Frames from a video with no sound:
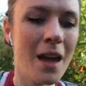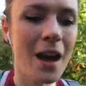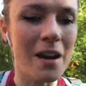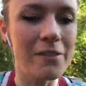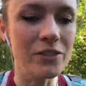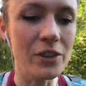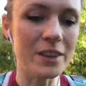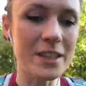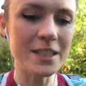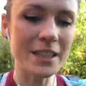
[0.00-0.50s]

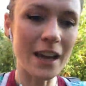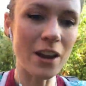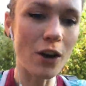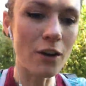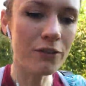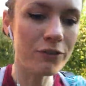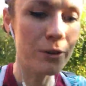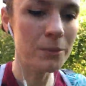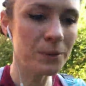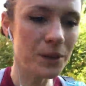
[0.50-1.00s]
I've got the day
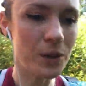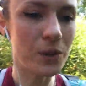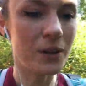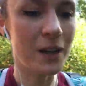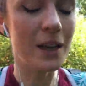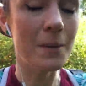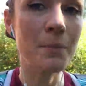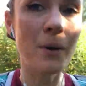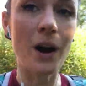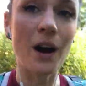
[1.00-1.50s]
off from
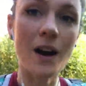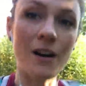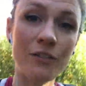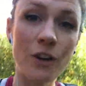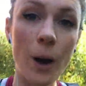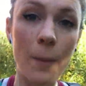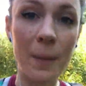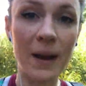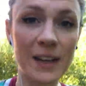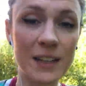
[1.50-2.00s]
uni, but I've
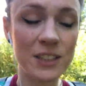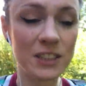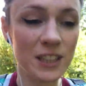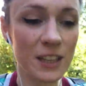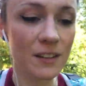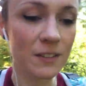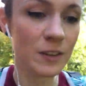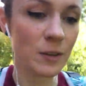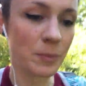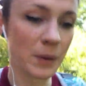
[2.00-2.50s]
got a bank
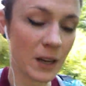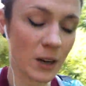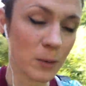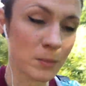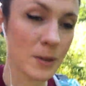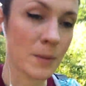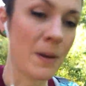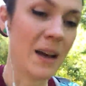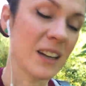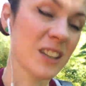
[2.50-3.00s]
shift. I pick up
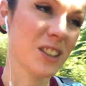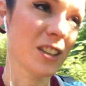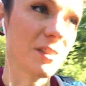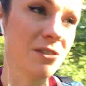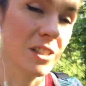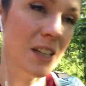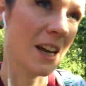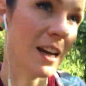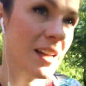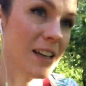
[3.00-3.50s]
the bank
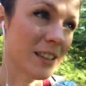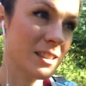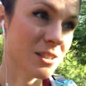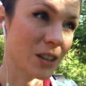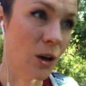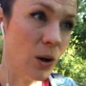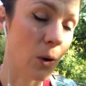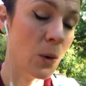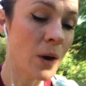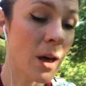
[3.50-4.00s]
shift today,
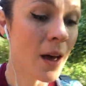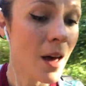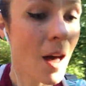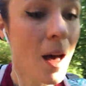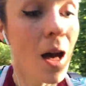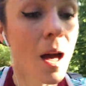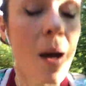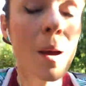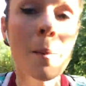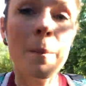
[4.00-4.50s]
so
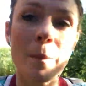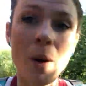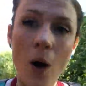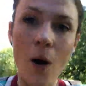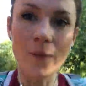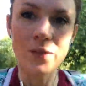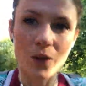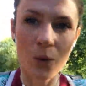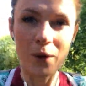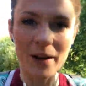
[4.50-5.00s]

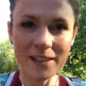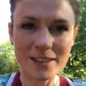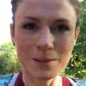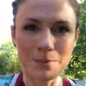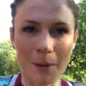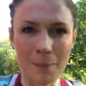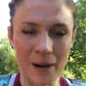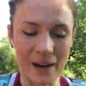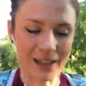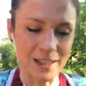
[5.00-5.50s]
on the way to
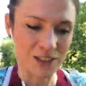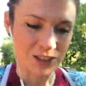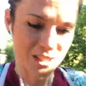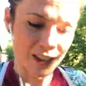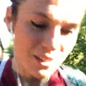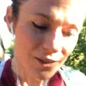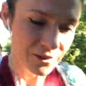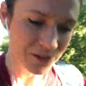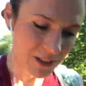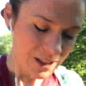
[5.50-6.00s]
my bank
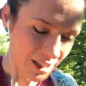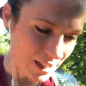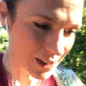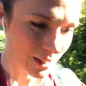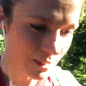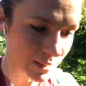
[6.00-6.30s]
shift,